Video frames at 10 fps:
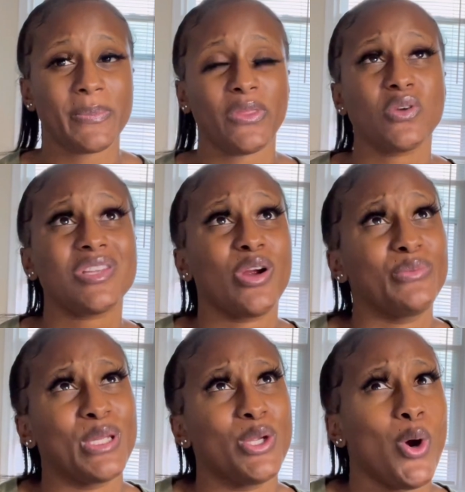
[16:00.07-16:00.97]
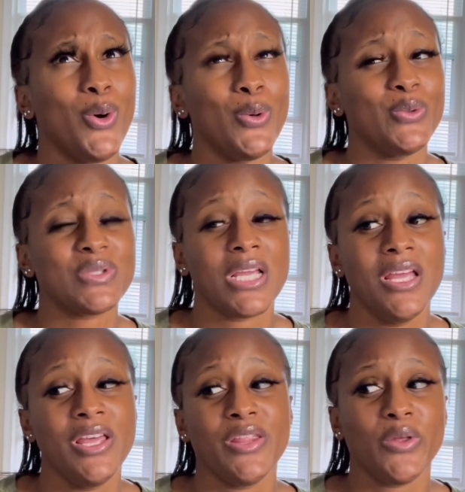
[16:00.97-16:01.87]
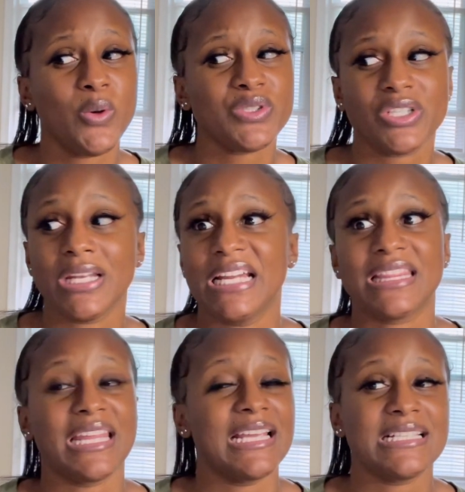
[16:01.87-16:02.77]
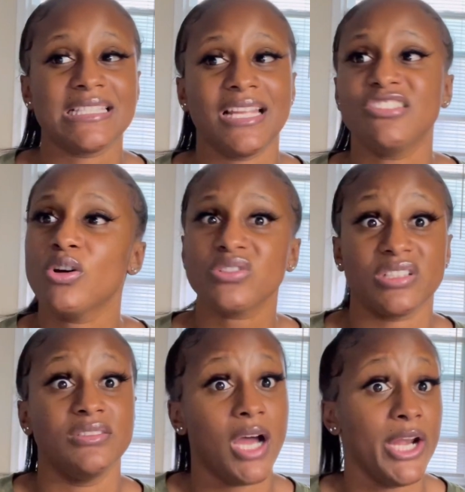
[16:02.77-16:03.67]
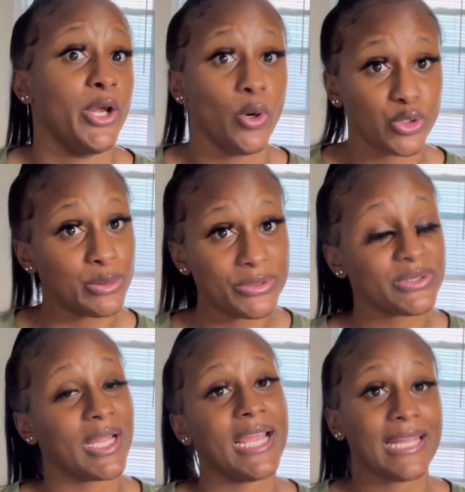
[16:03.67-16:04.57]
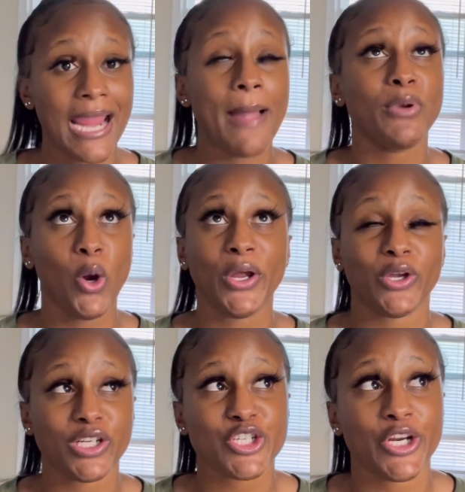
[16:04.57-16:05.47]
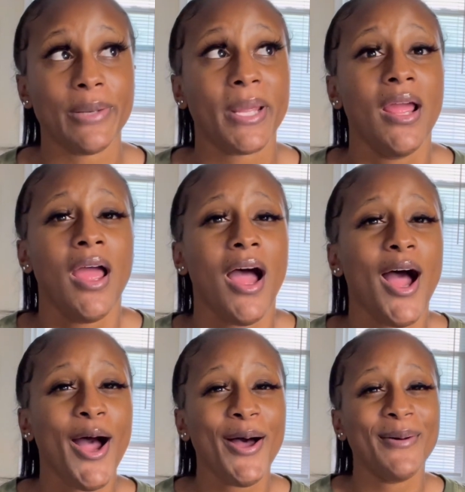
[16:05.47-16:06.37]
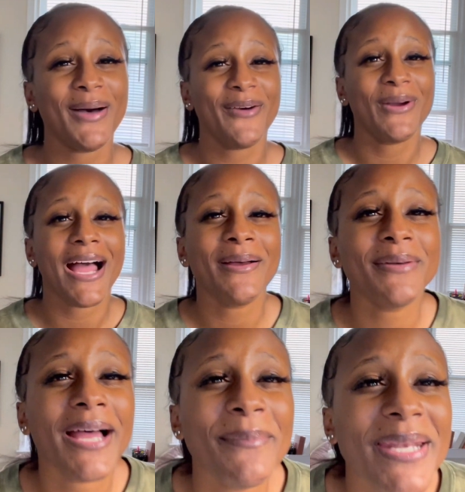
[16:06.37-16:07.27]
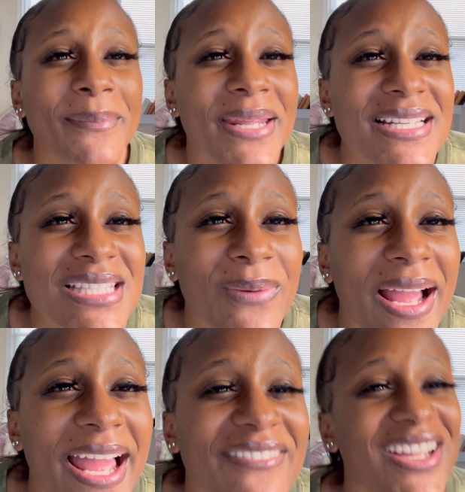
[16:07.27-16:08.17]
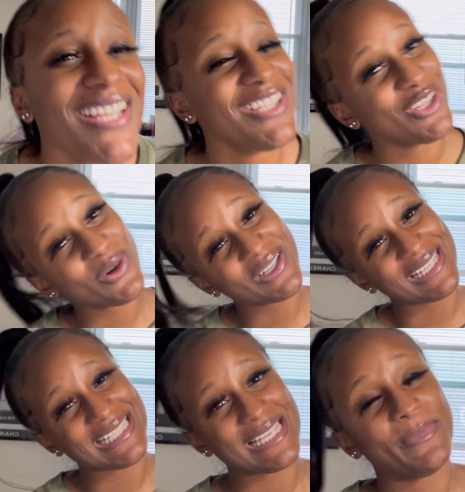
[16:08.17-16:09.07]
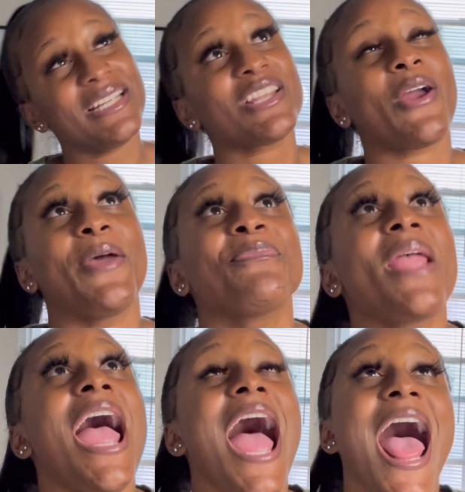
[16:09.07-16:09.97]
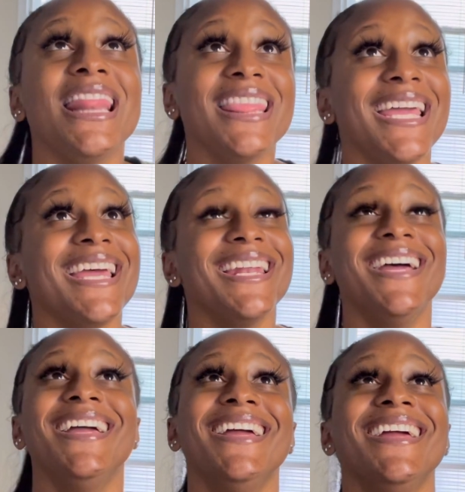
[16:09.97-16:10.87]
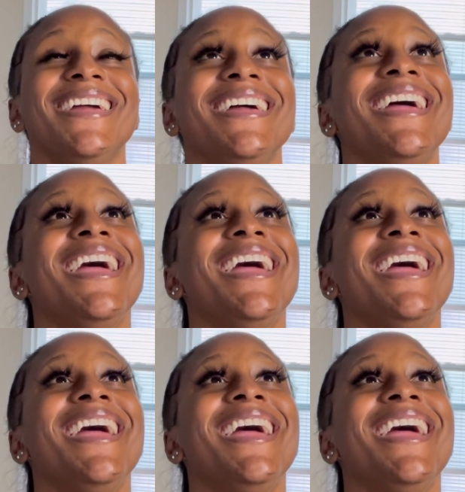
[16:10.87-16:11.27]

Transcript: but those aren't really goals. Those are like things, like those are non-negotiables, okay? Like, I'm going on a trip. Um, how, how many minutes do I have? Good Lord, nineteen minutes, okay. And then,